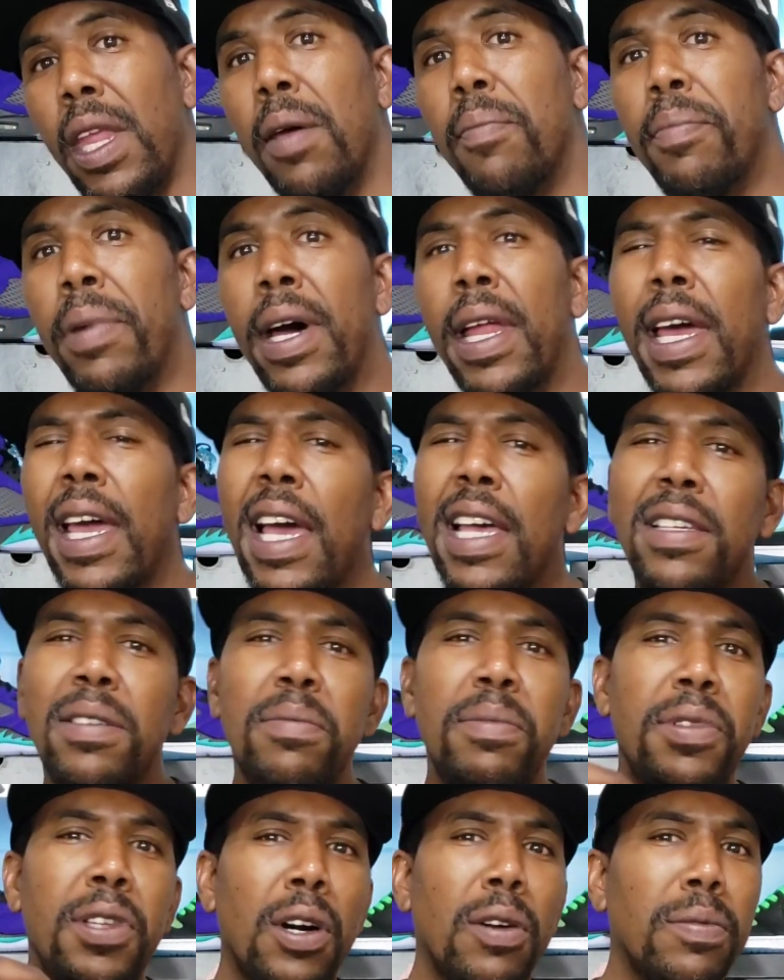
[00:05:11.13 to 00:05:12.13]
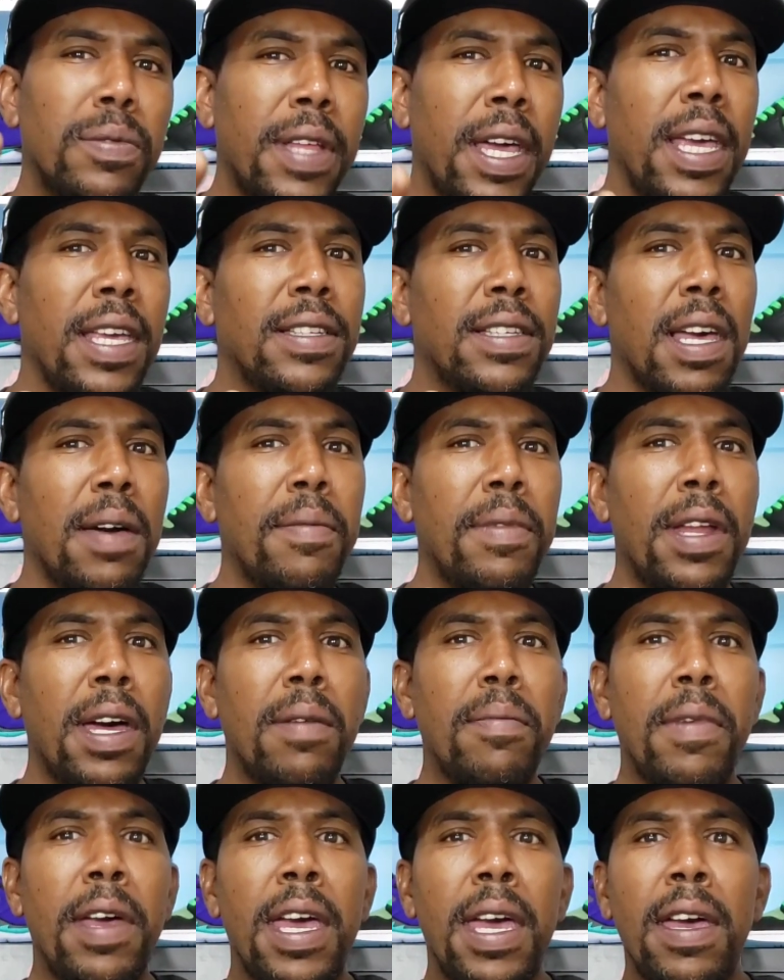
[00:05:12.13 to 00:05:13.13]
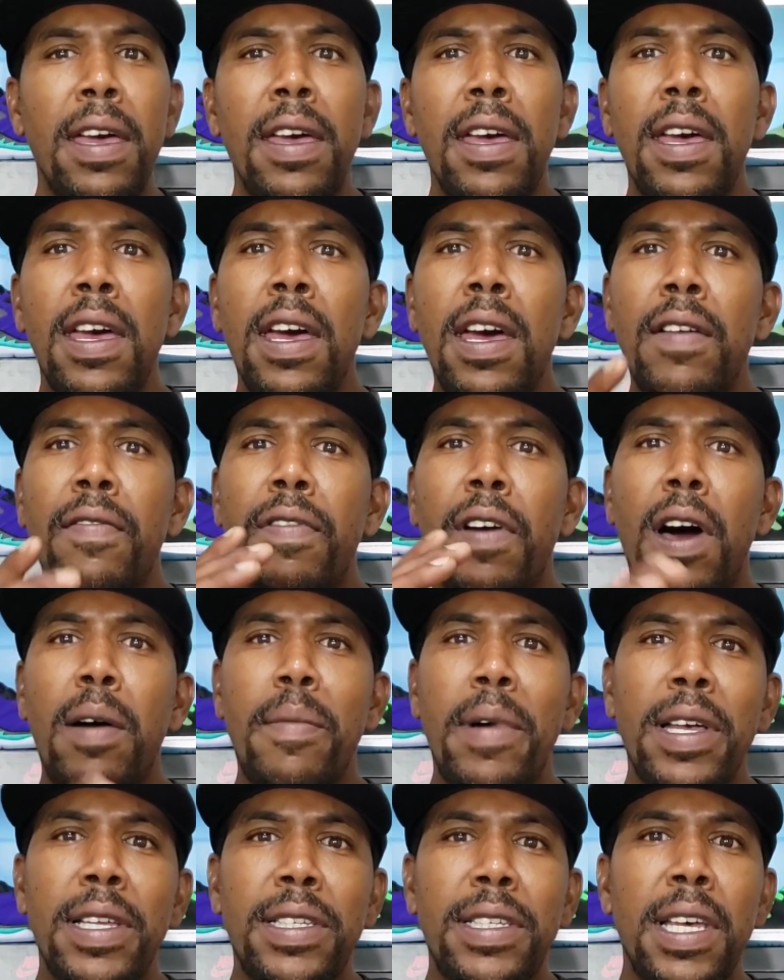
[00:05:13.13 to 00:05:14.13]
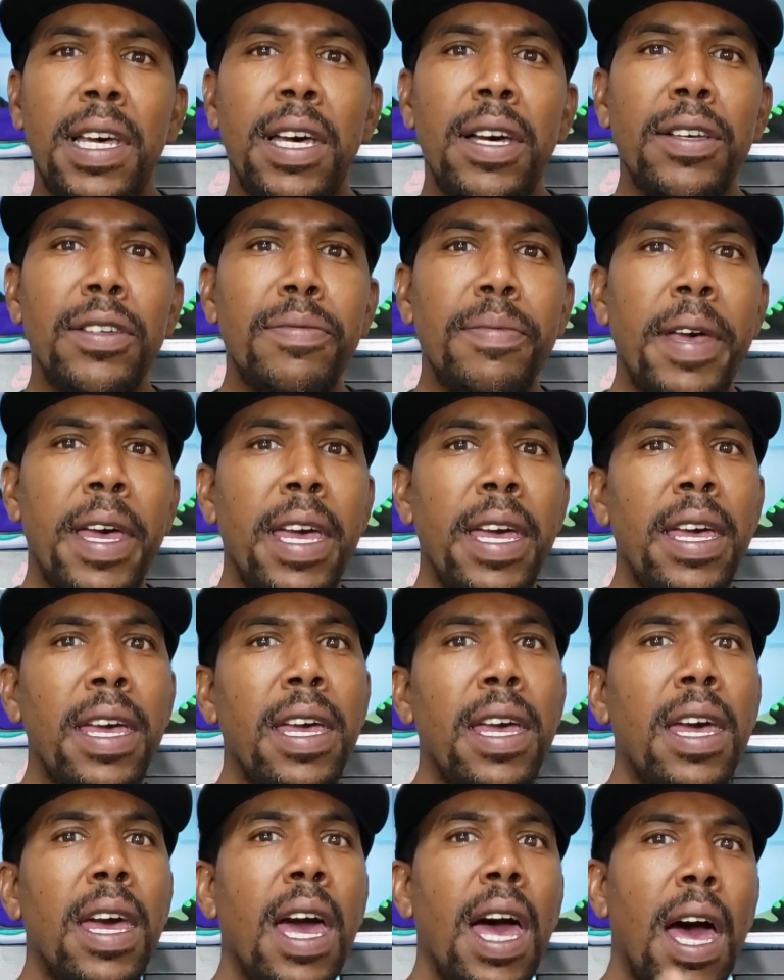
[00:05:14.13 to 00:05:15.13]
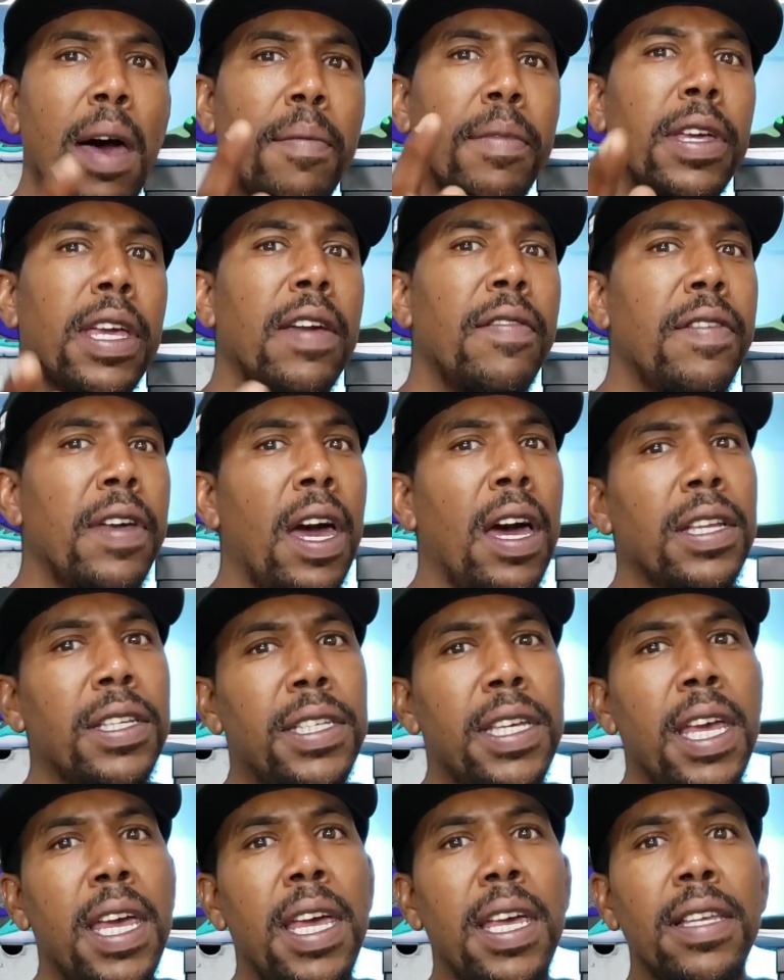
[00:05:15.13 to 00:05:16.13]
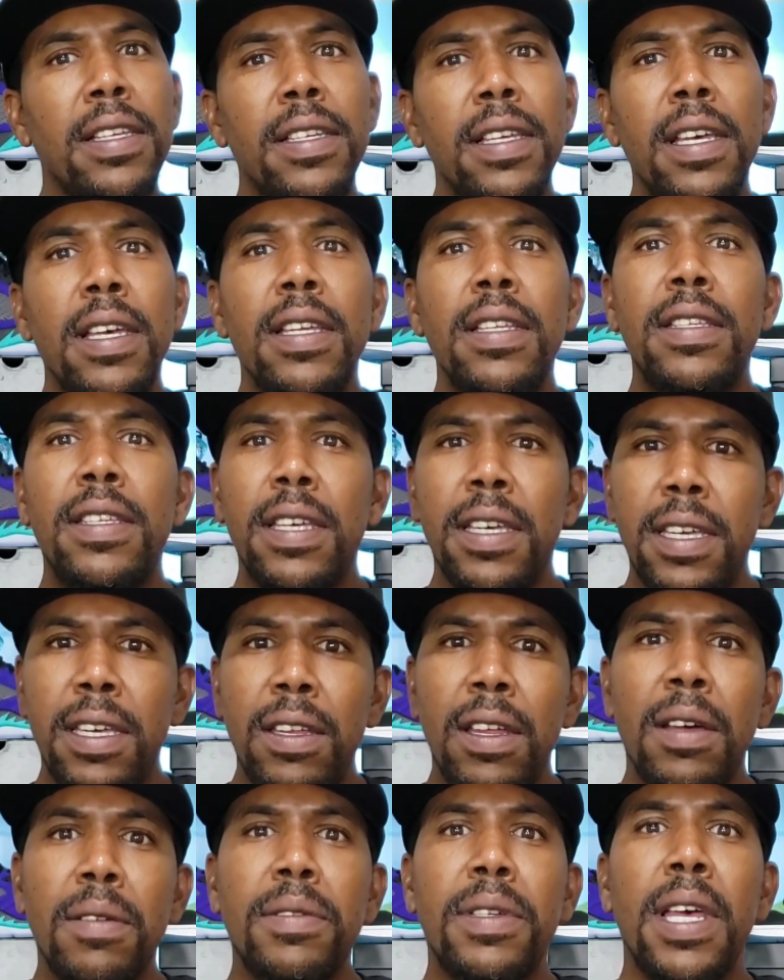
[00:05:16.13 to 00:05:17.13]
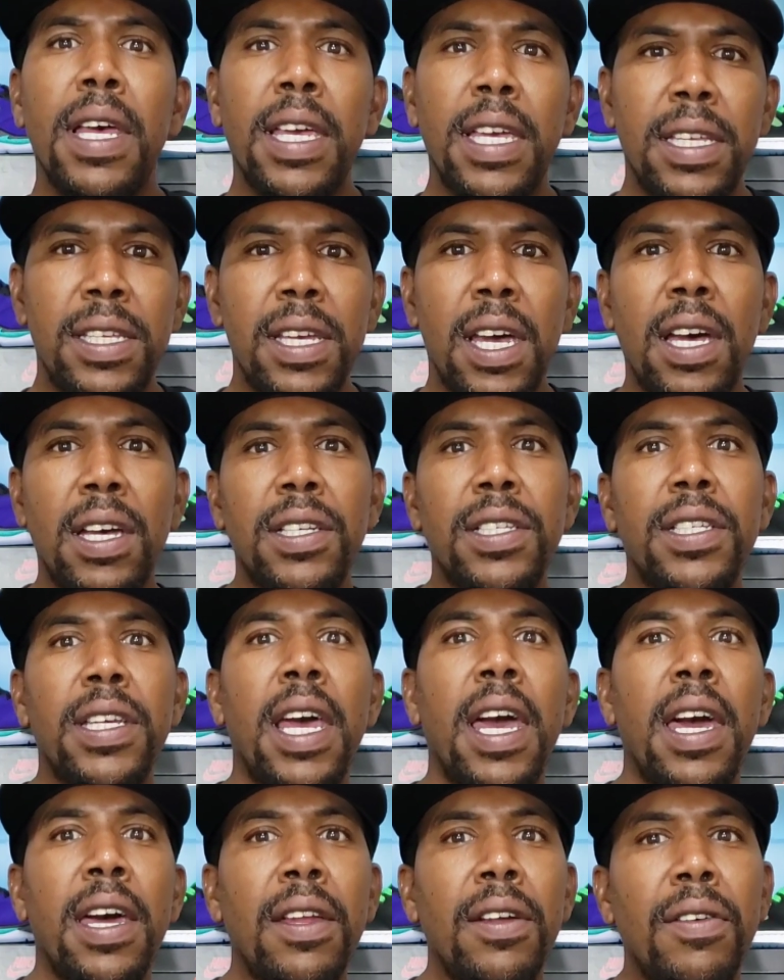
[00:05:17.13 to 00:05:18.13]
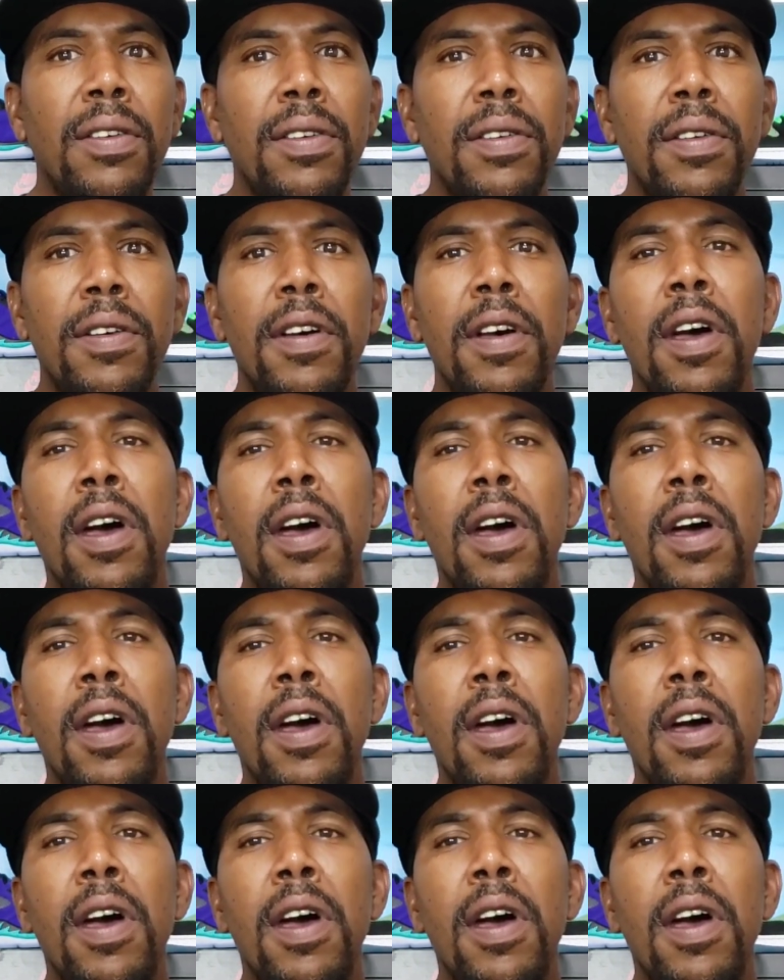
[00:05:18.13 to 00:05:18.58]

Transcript: But I got some dope things coming up, man, for all my subs, man. I'm going to give y'all a chance to, you know what I'm saying, get y'all shine on.